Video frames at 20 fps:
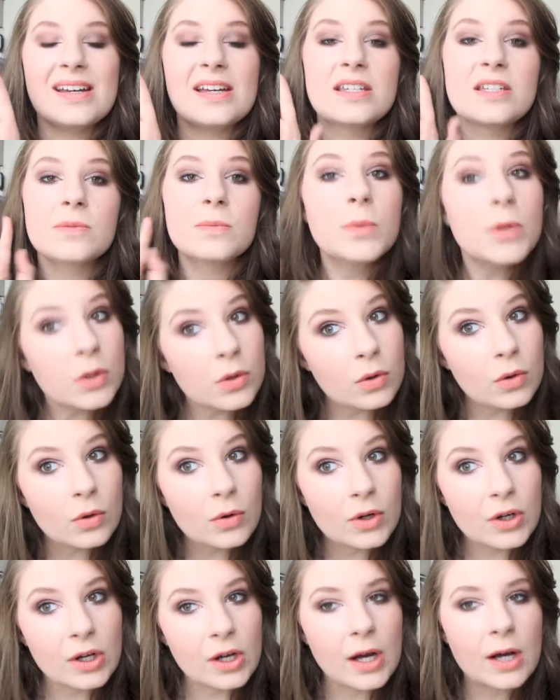is mineral
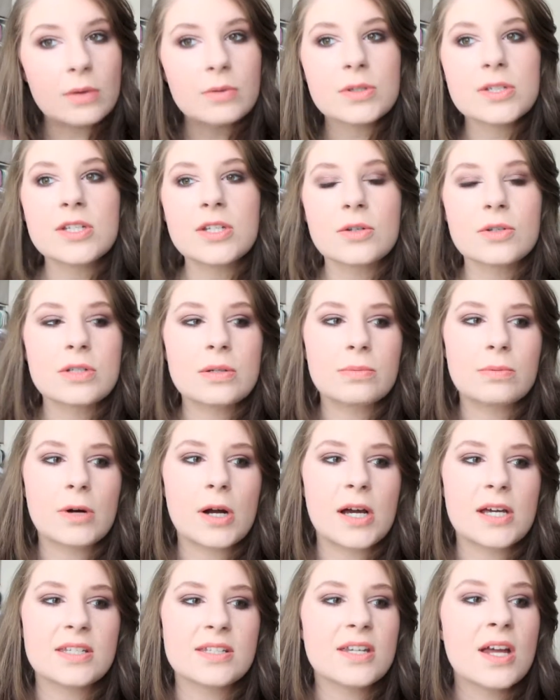oil. I was so
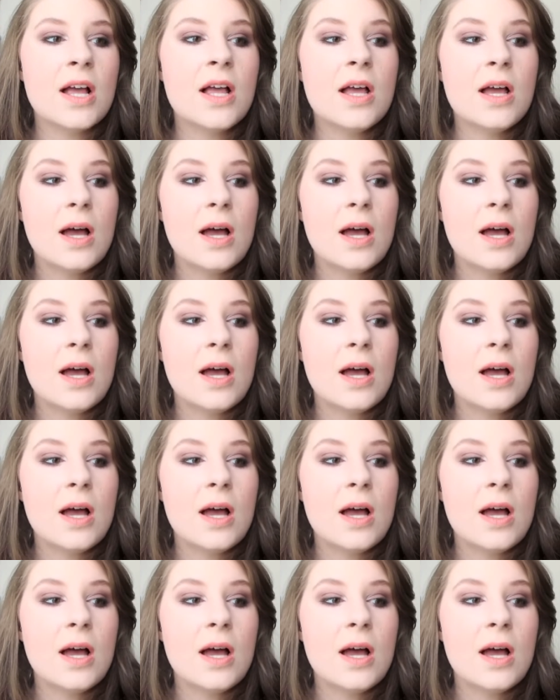surprised.